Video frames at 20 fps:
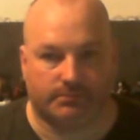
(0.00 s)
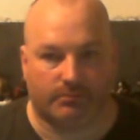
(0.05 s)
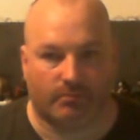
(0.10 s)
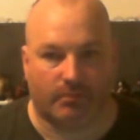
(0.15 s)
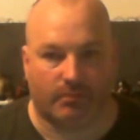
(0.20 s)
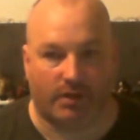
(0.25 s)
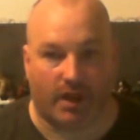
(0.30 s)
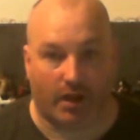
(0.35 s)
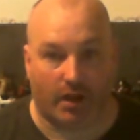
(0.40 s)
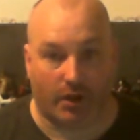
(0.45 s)

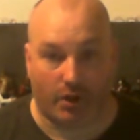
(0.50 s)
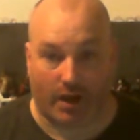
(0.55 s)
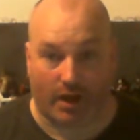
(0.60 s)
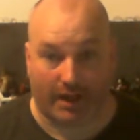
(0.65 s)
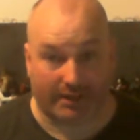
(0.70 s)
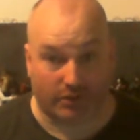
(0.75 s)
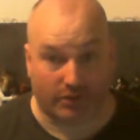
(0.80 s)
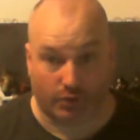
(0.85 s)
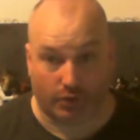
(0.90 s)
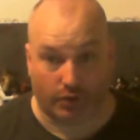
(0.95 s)
Now, I
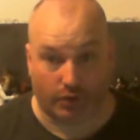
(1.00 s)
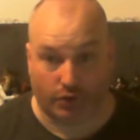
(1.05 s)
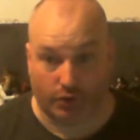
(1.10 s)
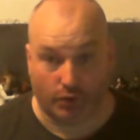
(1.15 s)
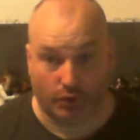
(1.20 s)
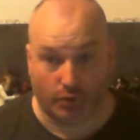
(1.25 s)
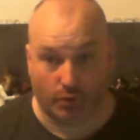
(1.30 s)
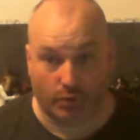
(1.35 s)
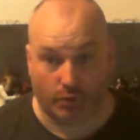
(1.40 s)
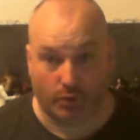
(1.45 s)
don't
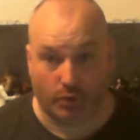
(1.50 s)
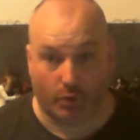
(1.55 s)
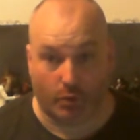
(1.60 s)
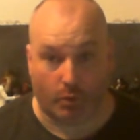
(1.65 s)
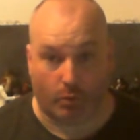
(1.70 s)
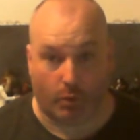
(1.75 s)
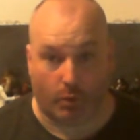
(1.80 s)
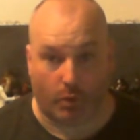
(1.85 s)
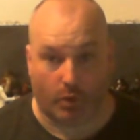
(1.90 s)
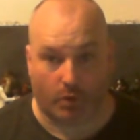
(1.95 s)
know
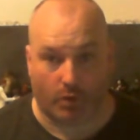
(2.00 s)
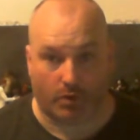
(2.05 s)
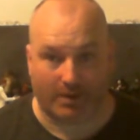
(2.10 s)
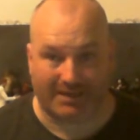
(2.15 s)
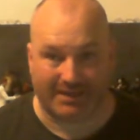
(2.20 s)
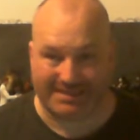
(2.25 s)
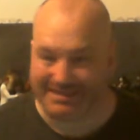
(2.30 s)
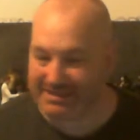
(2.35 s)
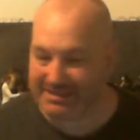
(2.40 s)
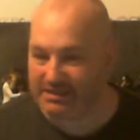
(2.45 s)
what
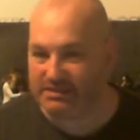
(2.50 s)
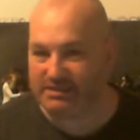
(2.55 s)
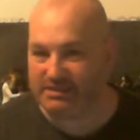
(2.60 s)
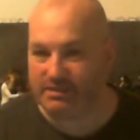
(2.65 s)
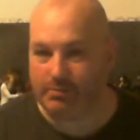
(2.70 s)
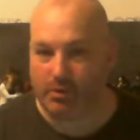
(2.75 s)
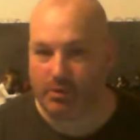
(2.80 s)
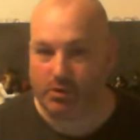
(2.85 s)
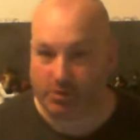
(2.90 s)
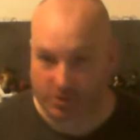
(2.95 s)
is in the
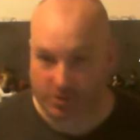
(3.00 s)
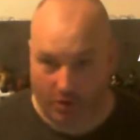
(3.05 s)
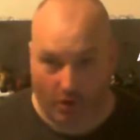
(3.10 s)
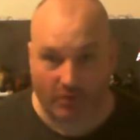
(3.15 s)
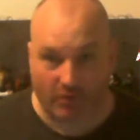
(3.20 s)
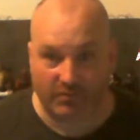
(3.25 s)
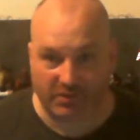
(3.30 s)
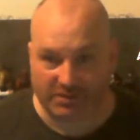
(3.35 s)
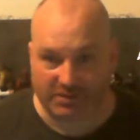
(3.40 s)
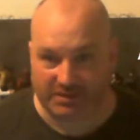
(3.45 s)
Z-Box,
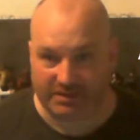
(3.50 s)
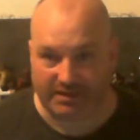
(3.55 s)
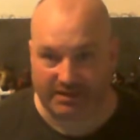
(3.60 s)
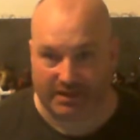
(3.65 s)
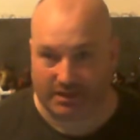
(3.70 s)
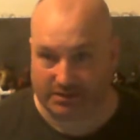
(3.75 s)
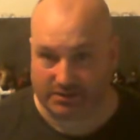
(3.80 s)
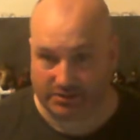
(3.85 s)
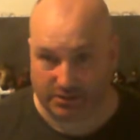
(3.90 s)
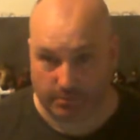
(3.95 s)
obviously
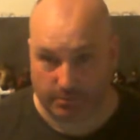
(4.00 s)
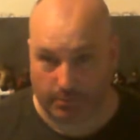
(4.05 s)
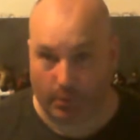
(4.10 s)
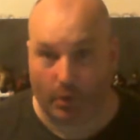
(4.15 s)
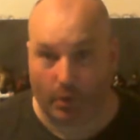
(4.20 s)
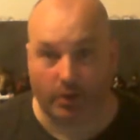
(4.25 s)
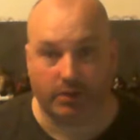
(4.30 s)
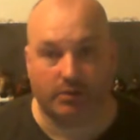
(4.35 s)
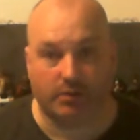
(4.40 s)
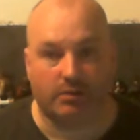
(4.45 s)
that's the
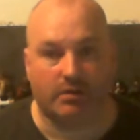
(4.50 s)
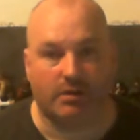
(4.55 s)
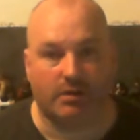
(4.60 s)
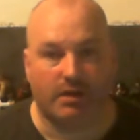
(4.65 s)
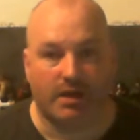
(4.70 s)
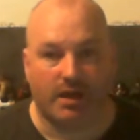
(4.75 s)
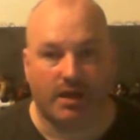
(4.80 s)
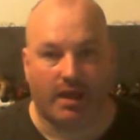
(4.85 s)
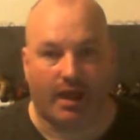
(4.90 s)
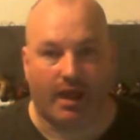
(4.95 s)
point.
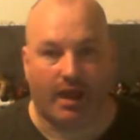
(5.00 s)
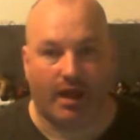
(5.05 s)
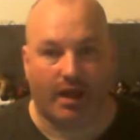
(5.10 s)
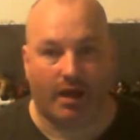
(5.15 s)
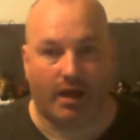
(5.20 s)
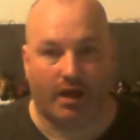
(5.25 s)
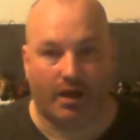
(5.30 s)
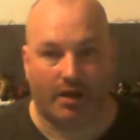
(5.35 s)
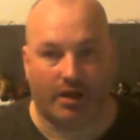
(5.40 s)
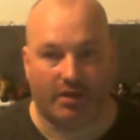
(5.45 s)

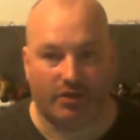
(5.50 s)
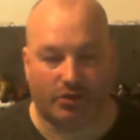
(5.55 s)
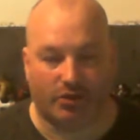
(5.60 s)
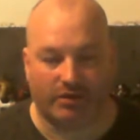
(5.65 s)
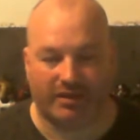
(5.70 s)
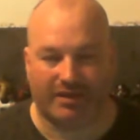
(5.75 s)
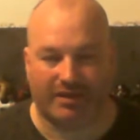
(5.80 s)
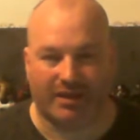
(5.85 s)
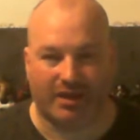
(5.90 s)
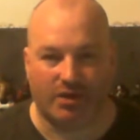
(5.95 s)
The only
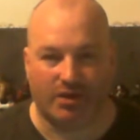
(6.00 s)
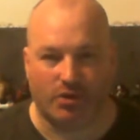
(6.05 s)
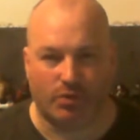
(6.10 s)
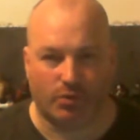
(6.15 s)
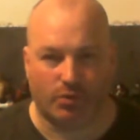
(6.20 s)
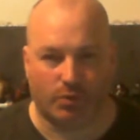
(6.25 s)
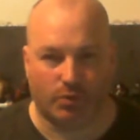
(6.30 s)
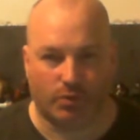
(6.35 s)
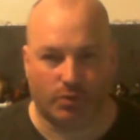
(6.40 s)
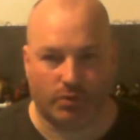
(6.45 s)
thing I
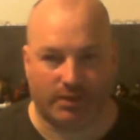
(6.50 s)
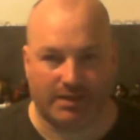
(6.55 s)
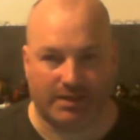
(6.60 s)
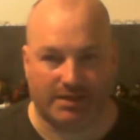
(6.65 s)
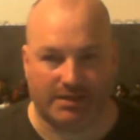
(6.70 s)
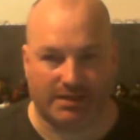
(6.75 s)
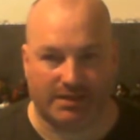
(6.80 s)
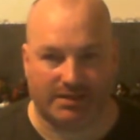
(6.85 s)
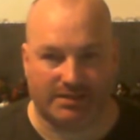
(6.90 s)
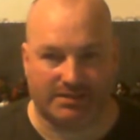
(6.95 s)
know
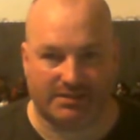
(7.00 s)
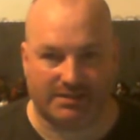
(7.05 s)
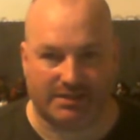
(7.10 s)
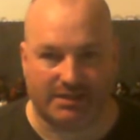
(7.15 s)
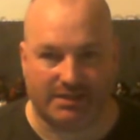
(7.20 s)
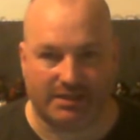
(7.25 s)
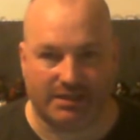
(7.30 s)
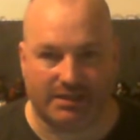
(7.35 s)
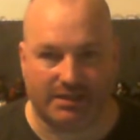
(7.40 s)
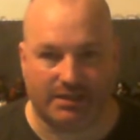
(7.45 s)
is
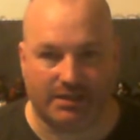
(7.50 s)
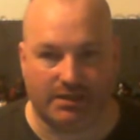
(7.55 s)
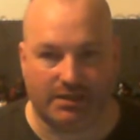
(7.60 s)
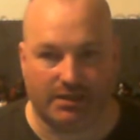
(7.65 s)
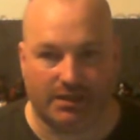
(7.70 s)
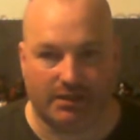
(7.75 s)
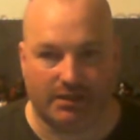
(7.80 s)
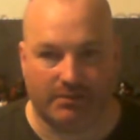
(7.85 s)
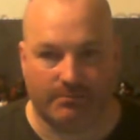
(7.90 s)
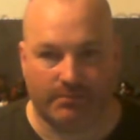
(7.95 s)
the
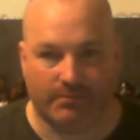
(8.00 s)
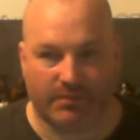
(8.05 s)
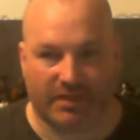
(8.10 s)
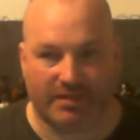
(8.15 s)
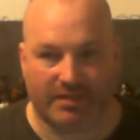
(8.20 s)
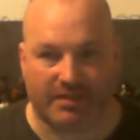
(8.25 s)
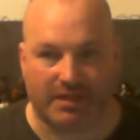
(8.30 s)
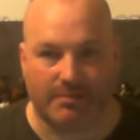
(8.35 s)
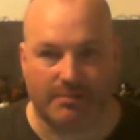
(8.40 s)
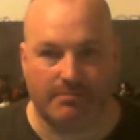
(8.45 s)

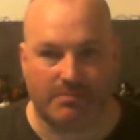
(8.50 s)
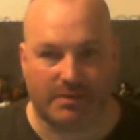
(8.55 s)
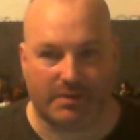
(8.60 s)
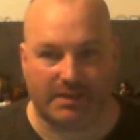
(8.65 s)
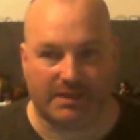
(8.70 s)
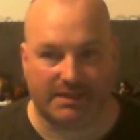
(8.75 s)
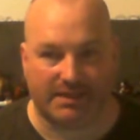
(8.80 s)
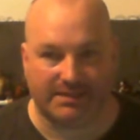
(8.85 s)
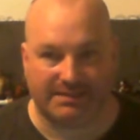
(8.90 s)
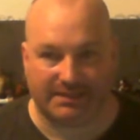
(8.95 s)
theme
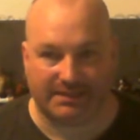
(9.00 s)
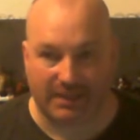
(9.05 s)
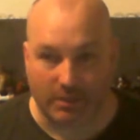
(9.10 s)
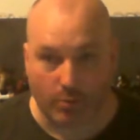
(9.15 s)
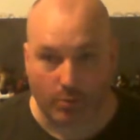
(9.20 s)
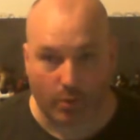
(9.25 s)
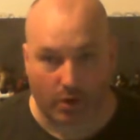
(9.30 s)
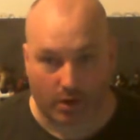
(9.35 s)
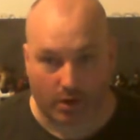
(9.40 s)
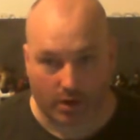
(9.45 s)
is
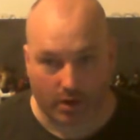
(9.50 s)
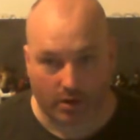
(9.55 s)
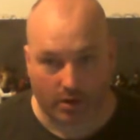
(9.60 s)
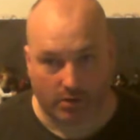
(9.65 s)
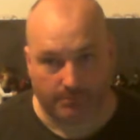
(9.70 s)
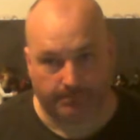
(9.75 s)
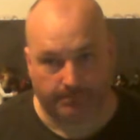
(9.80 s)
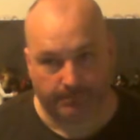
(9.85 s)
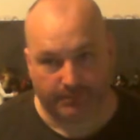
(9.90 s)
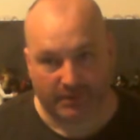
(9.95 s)
teamwork,
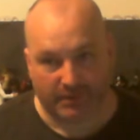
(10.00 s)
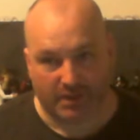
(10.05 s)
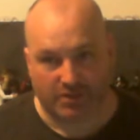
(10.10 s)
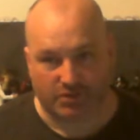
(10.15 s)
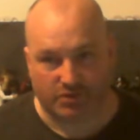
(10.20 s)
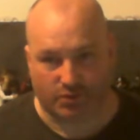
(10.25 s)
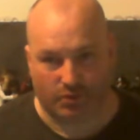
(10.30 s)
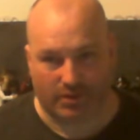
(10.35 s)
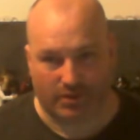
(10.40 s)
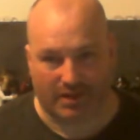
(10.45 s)

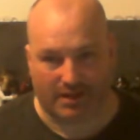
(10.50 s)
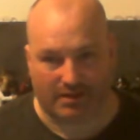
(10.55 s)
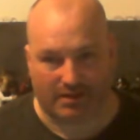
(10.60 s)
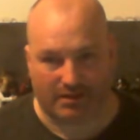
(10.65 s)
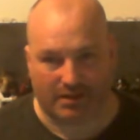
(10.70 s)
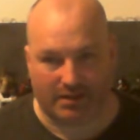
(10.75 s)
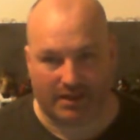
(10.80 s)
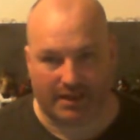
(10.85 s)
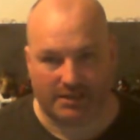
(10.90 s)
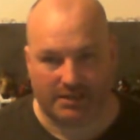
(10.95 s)
so that
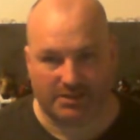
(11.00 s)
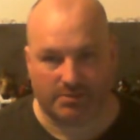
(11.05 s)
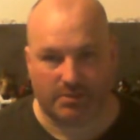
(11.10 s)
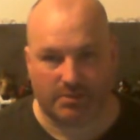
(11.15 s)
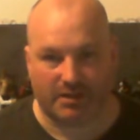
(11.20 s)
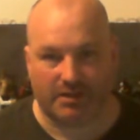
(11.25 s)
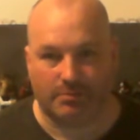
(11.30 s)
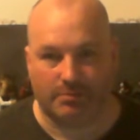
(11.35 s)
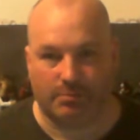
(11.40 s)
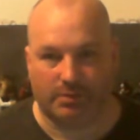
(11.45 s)
lends me
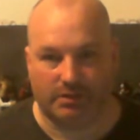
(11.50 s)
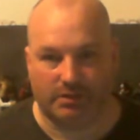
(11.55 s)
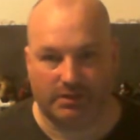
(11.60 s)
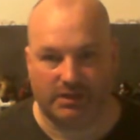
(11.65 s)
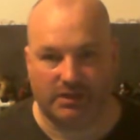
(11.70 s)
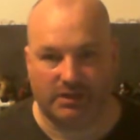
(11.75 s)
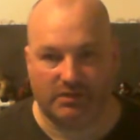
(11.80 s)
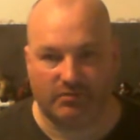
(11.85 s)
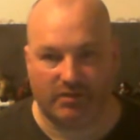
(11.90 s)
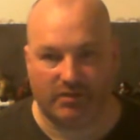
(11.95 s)
to
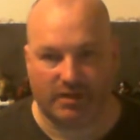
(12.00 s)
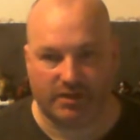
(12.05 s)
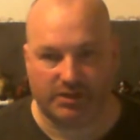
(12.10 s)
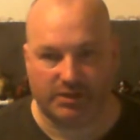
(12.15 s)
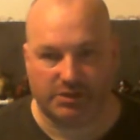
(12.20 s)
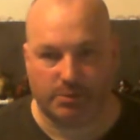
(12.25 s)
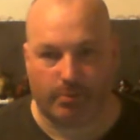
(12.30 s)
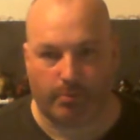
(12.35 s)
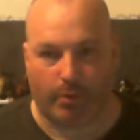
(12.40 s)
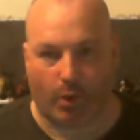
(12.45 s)
believe that it's
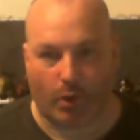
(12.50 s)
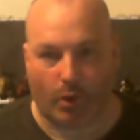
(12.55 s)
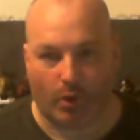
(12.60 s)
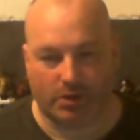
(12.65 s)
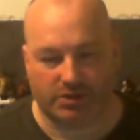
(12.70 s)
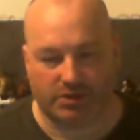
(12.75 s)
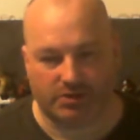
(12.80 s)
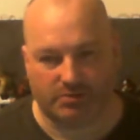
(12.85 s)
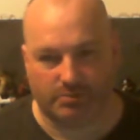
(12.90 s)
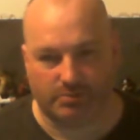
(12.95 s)

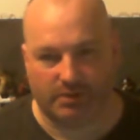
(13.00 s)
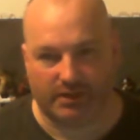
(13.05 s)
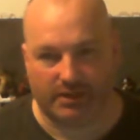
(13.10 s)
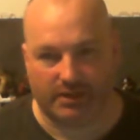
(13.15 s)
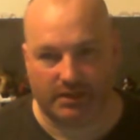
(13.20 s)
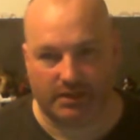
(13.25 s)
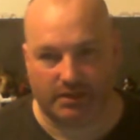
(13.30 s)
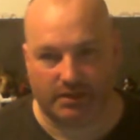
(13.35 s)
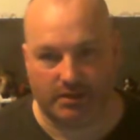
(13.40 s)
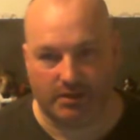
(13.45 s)

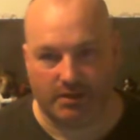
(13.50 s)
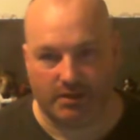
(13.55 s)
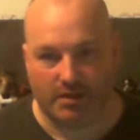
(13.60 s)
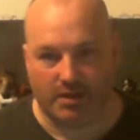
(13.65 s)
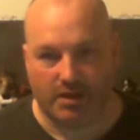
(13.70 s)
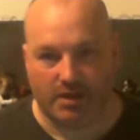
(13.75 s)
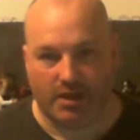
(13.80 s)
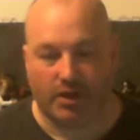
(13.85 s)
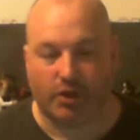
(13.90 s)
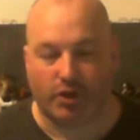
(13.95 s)
possibly,
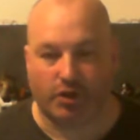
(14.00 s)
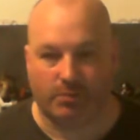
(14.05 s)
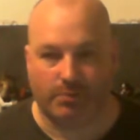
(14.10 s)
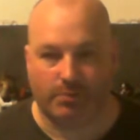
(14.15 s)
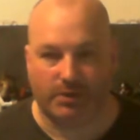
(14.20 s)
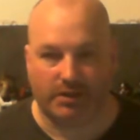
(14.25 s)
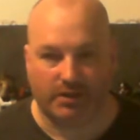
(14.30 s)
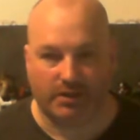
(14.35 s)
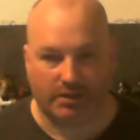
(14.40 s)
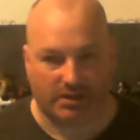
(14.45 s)
could
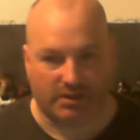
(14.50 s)
be the